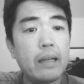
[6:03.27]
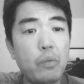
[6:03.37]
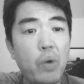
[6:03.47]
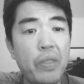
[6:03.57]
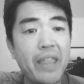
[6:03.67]

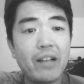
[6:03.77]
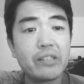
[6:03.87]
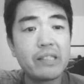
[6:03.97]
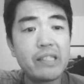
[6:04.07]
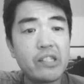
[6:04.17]

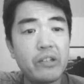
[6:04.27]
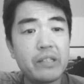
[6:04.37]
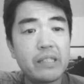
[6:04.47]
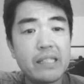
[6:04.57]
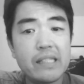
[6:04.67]

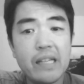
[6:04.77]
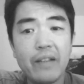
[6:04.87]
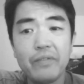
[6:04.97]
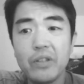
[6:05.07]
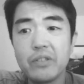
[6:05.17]

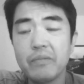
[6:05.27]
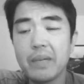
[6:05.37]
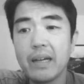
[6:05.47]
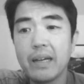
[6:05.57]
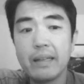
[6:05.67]
1,669 views of
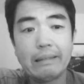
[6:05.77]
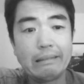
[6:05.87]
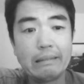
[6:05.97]
my